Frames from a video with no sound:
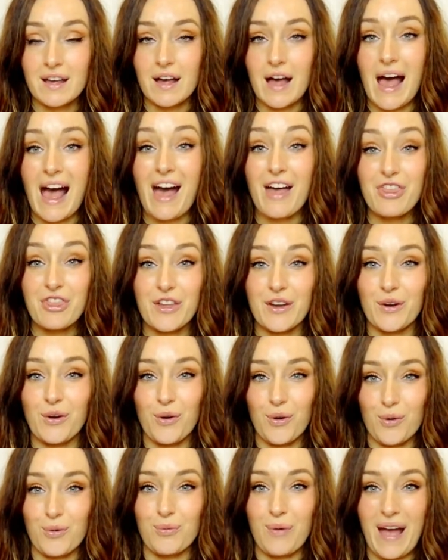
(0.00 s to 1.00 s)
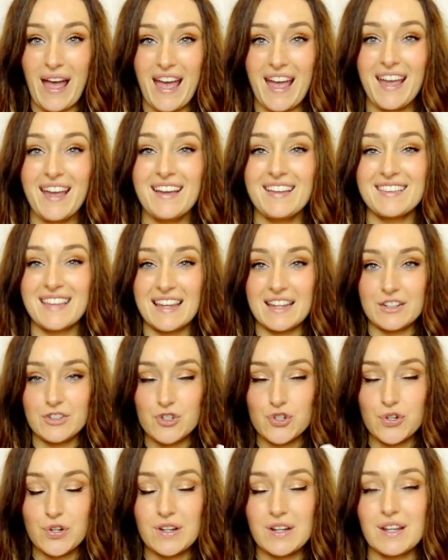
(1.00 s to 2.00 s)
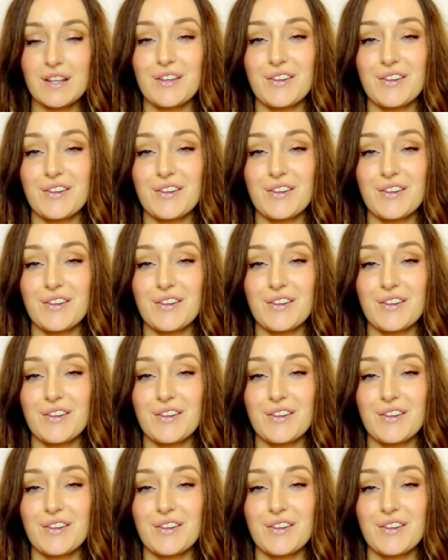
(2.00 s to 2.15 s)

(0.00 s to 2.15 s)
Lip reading: ethical way, like treating